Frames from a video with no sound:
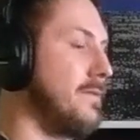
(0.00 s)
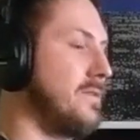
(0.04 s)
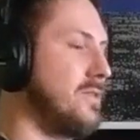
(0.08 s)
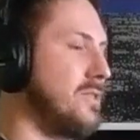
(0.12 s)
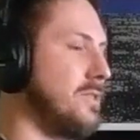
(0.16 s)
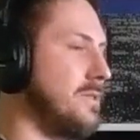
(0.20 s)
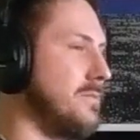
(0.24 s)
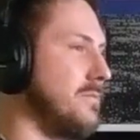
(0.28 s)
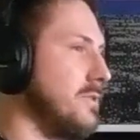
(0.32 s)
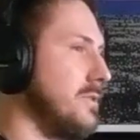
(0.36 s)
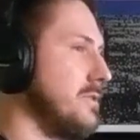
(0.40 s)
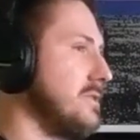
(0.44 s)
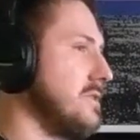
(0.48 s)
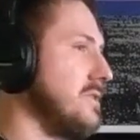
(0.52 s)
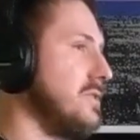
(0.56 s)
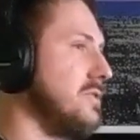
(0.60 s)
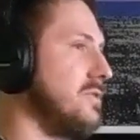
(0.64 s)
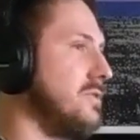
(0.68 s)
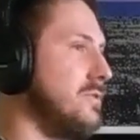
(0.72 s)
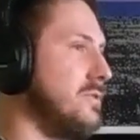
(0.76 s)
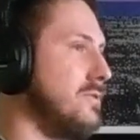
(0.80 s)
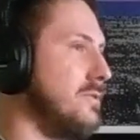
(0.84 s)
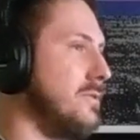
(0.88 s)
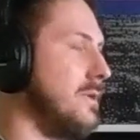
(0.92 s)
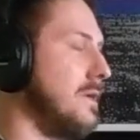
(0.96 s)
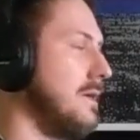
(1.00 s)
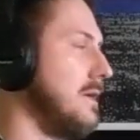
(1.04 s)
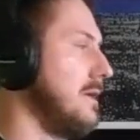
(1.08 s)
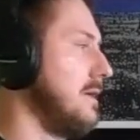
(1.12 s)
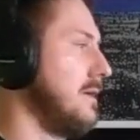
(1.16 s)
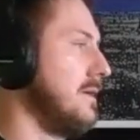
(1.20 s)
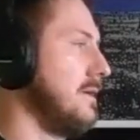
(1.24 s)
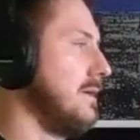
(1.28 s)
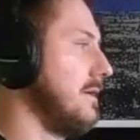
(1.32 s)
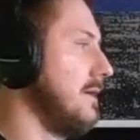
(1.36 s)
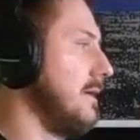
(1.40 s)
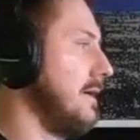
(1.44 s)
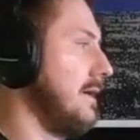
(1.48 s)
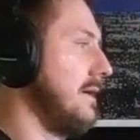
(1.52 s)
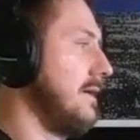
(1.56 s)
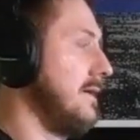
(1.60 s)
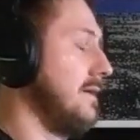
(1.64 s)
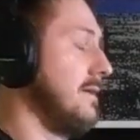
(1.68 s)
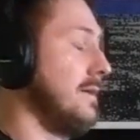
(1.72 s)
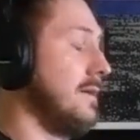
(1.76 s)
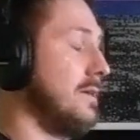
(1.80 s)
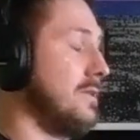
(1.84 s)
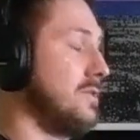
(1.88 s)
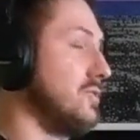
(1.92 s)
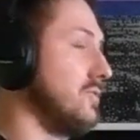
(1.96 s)
She runs into
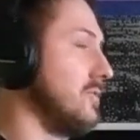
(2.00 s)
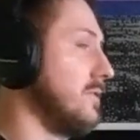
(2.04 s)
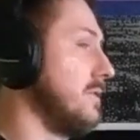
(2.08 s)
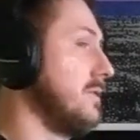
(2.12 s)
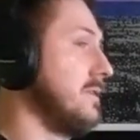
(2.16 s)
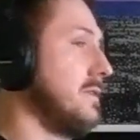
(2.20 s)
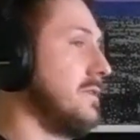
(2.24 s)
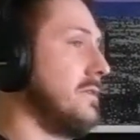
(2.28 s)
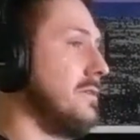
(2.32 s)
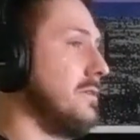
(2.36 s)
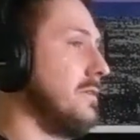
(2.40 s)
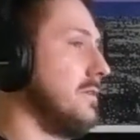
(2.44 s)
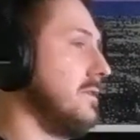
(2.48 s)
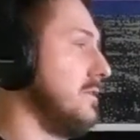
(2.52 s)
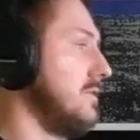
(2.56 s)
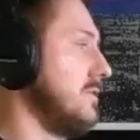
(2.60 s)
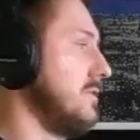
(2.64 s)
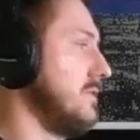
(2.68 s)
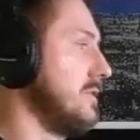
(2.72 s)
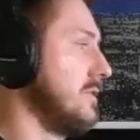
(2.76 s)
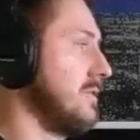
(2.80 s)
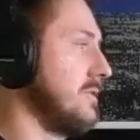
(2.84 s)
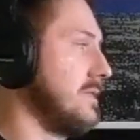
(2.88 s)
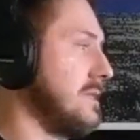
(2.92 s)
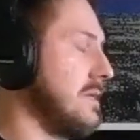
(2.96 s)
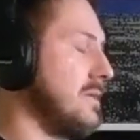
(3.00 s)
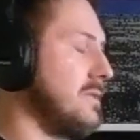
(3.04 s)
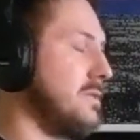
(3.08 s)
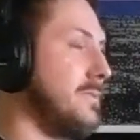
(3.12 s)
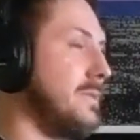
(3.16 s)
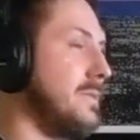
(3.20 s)
a drunk girl who turns